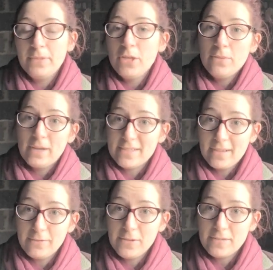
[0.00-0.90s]
you might
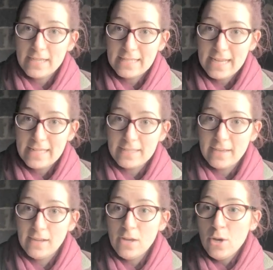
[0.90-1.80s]
die a few days
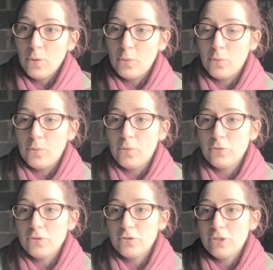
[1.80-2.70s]
later,
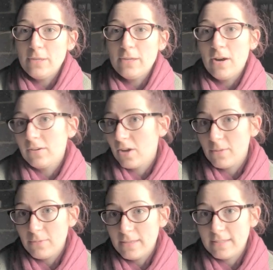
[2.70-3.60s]
or she can't
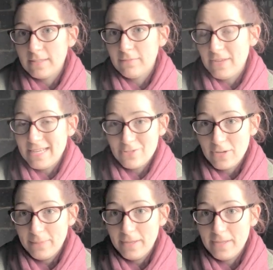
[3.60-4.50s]
cope with feeding
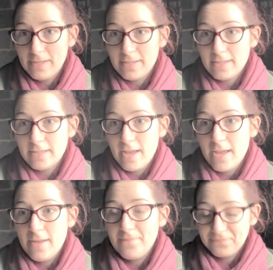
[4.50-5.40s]
triplets,
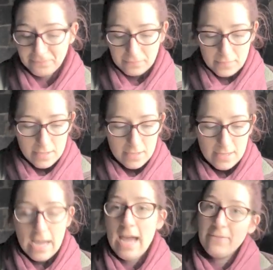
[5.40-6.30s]

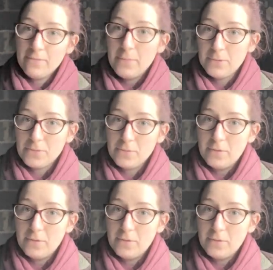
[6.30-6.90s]
have a bottle